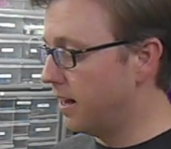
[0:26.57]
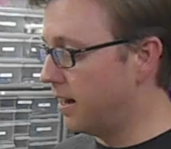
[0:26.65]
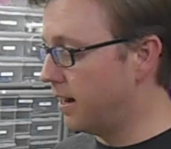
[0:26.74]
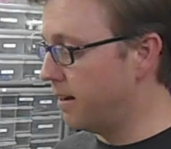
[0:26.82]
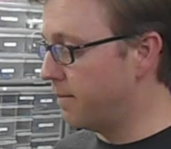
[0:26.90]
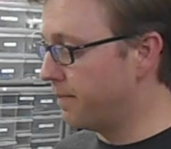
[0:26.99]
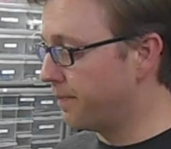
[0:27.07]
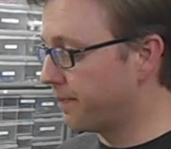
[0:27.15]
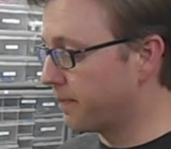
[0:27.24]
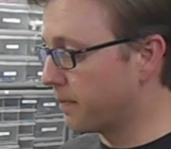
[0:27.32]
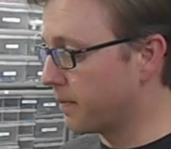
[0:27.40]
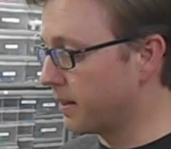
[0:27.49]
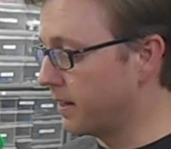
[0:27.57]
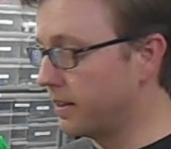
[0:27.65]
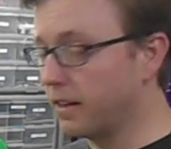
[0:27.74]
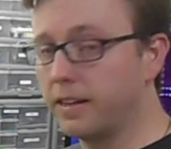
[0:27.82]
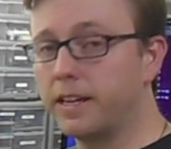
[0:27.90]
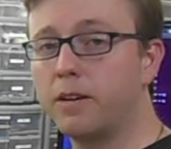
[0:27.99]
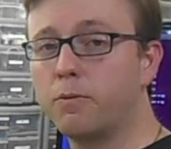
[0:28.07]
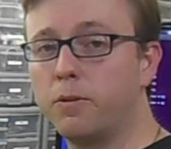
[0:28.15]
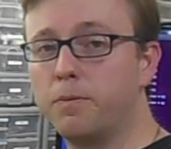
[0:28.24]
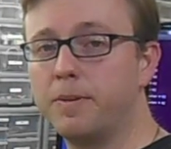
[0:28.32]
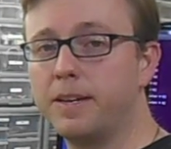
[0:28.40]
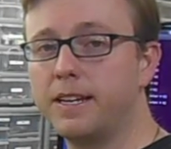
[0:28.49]
Um, the link
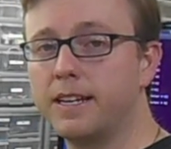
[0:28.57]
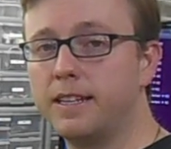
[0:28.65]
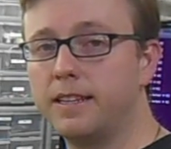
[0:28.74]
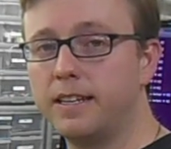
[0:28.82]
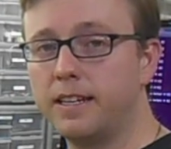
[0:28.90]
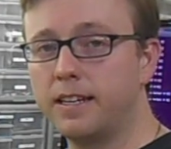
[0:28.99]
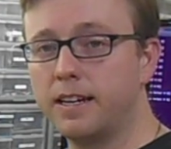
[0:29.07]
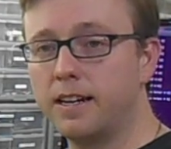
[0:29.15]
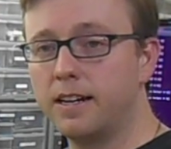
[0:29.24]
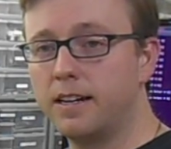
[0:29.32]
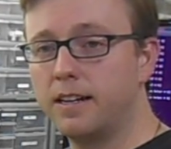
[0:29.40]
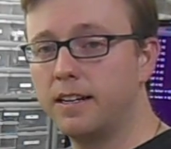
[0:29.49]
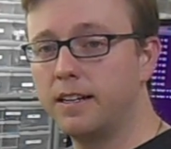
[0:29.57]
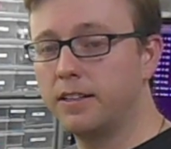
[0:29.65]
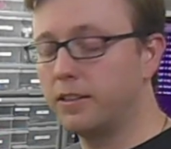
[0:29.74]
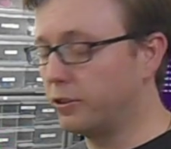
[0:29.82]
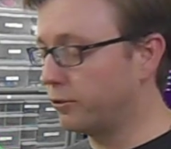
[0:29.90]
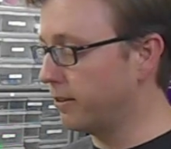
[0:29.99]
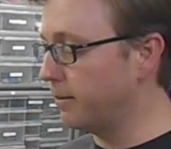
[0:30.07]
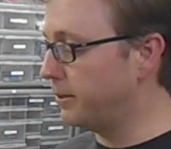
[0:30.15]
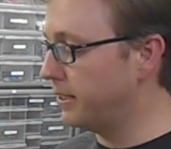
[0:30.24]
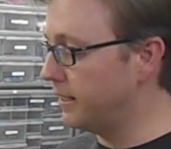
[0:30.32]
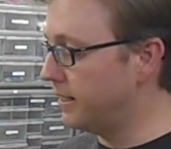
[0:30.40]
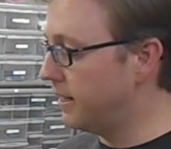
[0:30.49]
will be in the
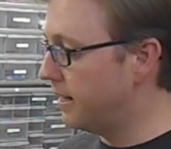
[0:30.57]
description.